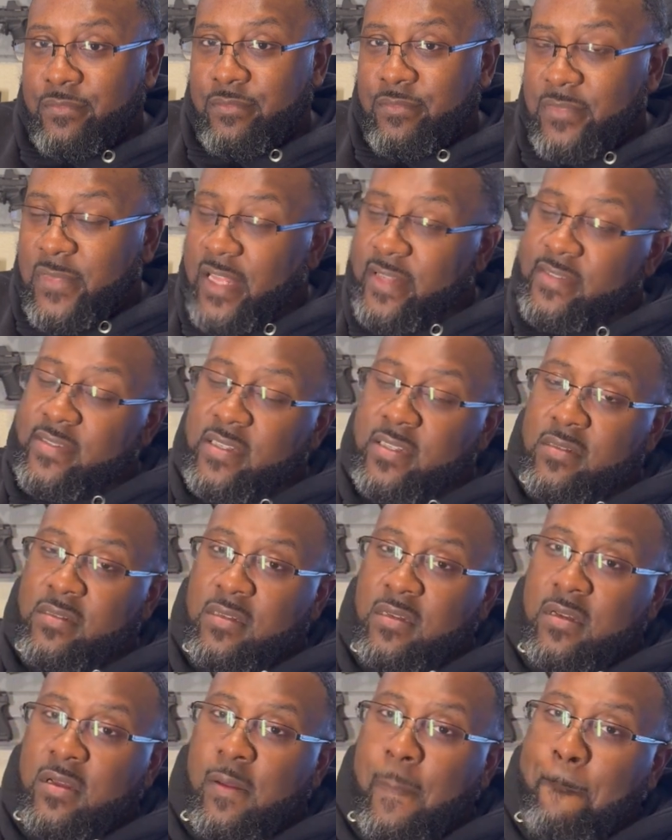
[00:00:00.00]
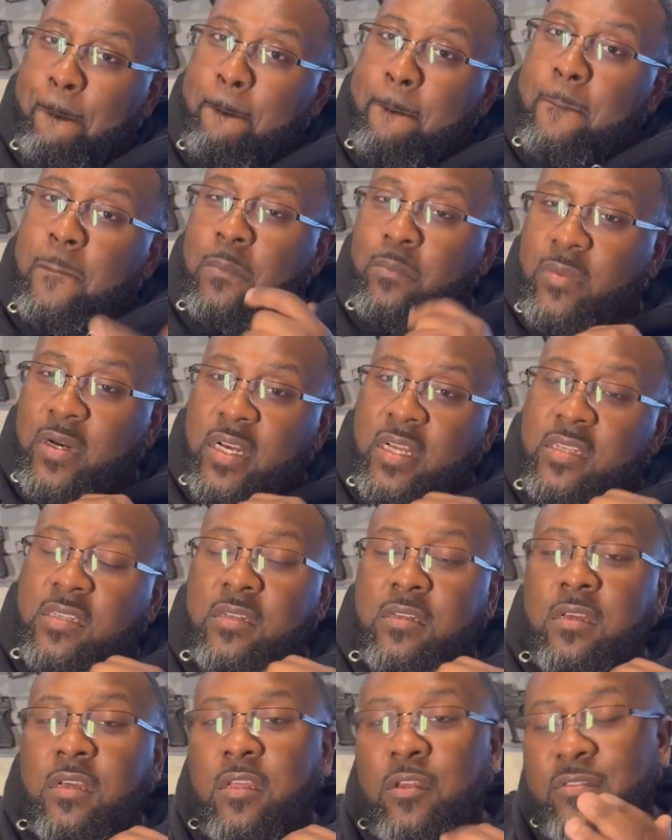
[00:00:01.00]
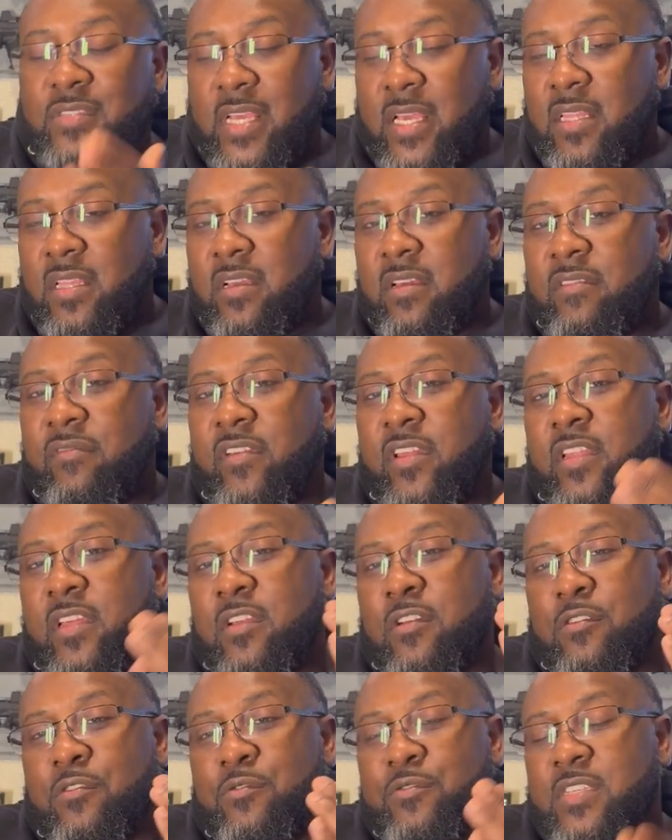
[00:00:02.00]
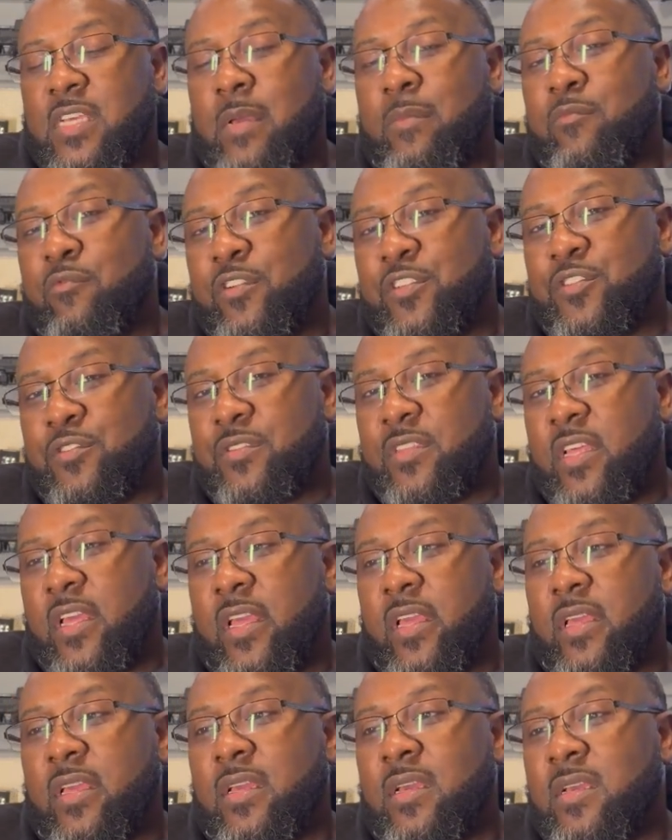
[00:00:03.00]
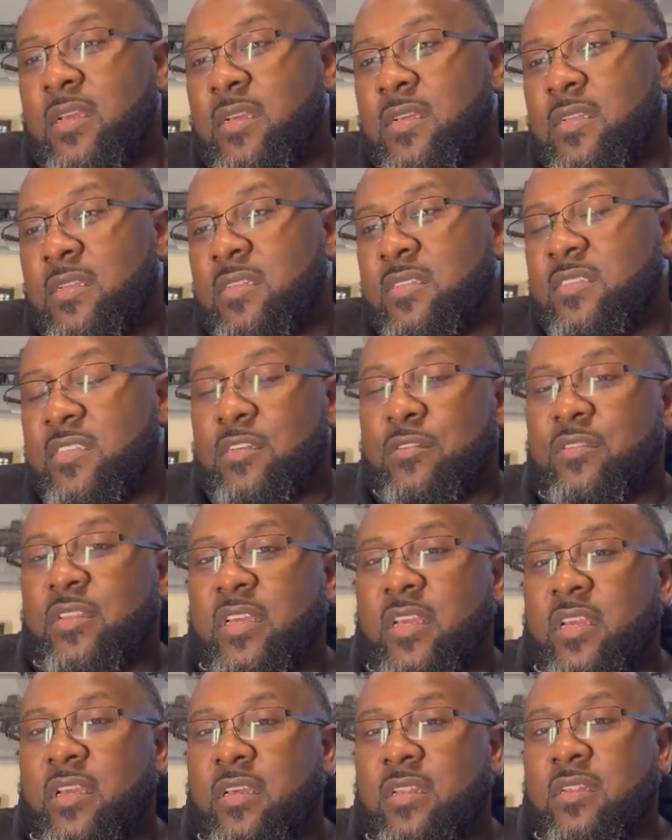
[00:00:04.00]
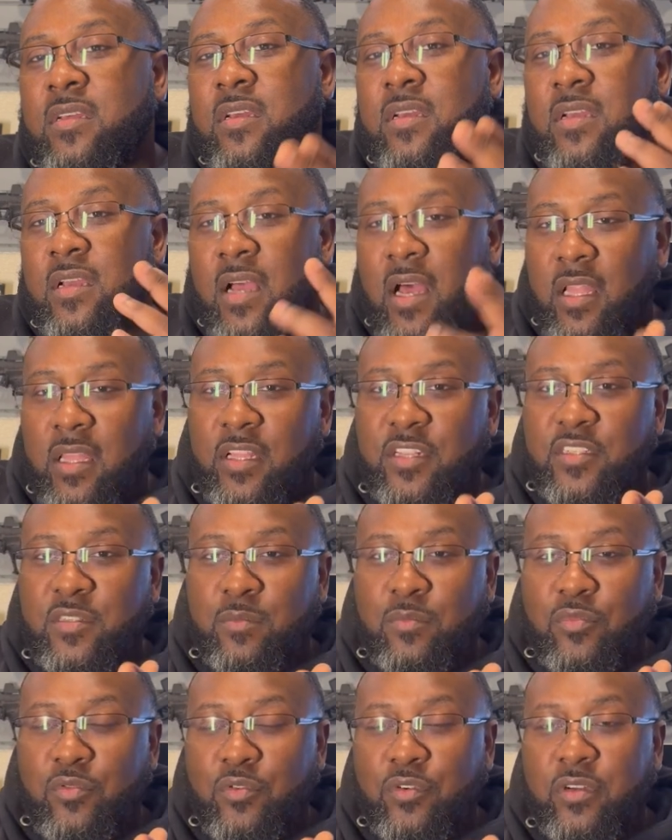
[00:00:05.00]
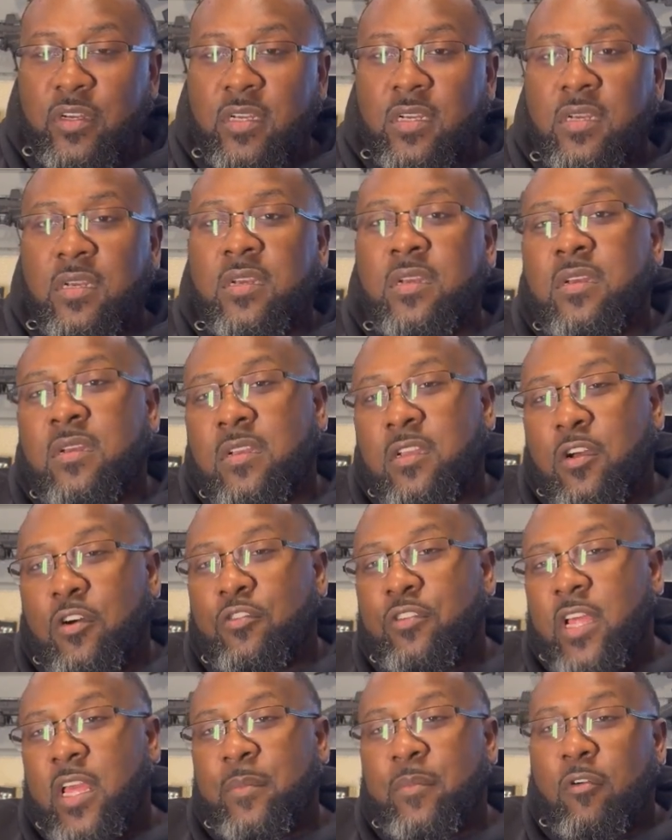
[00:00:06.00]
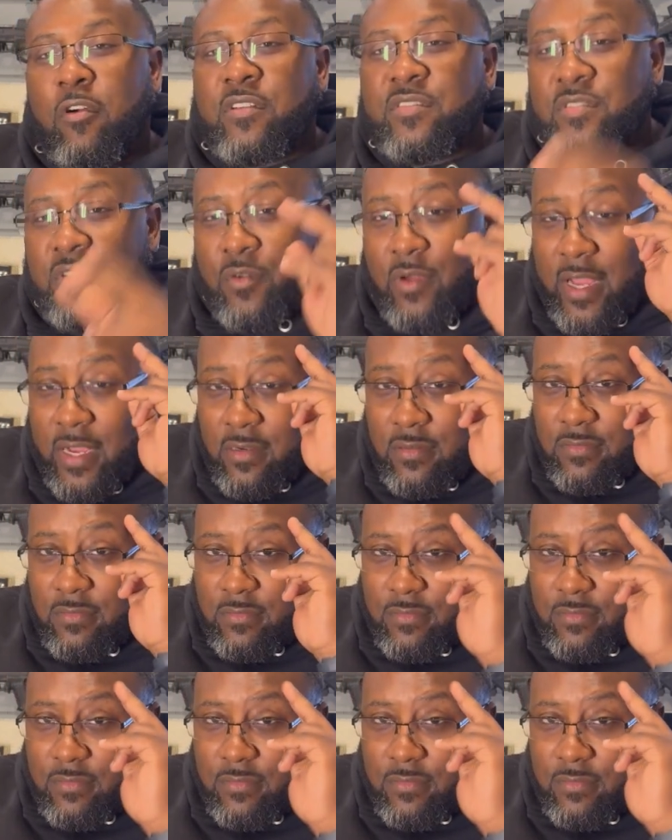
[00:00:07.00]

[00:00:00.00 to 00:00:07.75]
That's it. But you take a look at the video. You tell me what you think. Till then, holla at your boy. Codename Arsenal out.